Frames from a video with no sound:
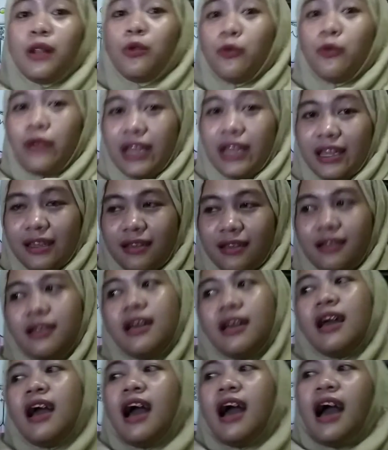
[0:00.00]
way,
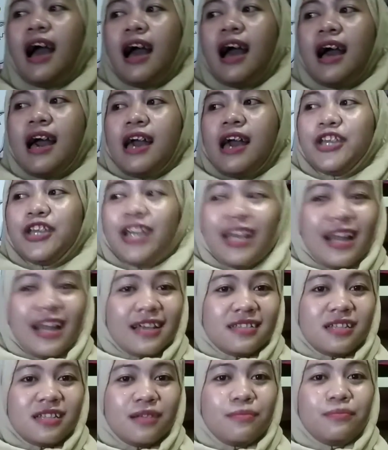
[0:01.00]
You can
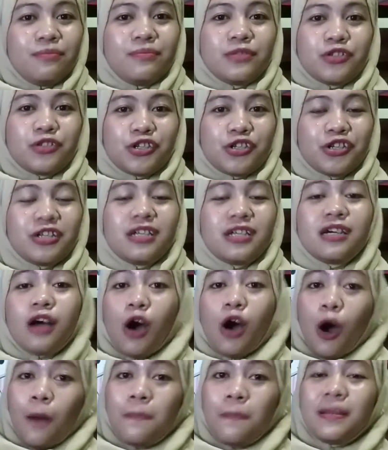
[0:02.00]
ask them through the
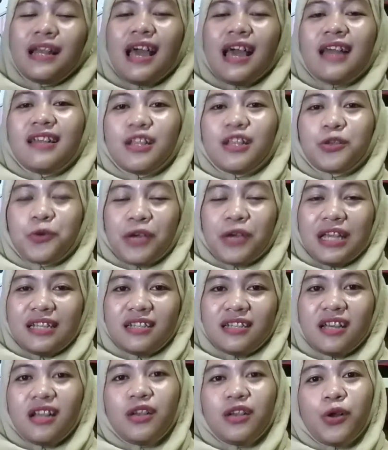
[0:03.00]
open-ended
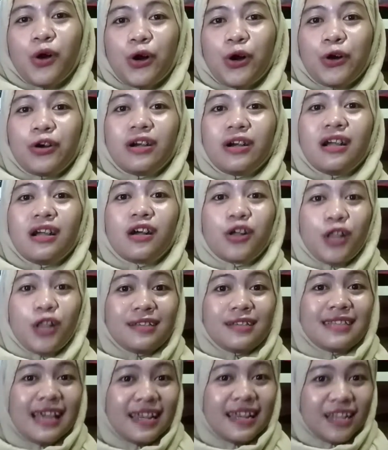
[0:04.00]
question or
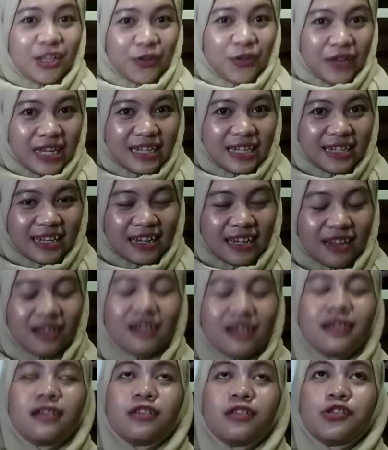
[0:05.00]
closed-ended question.
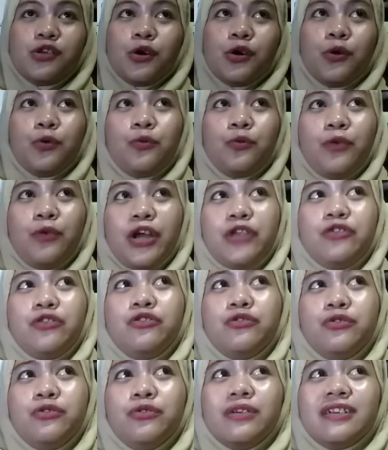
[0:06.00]
So when
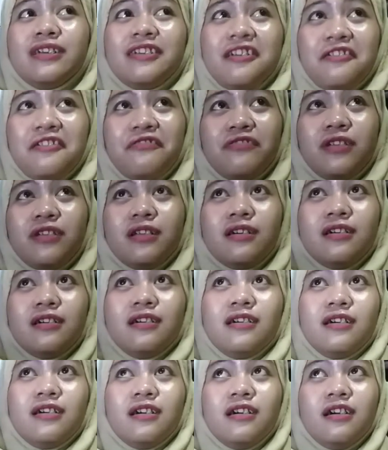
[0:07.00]
you give
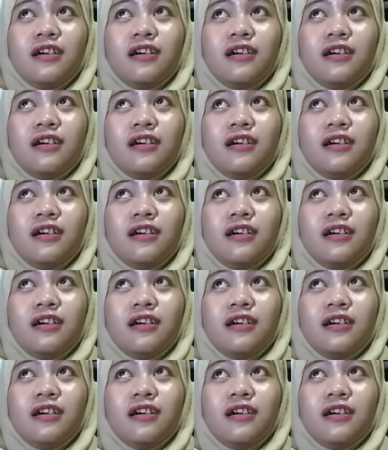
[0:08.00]
the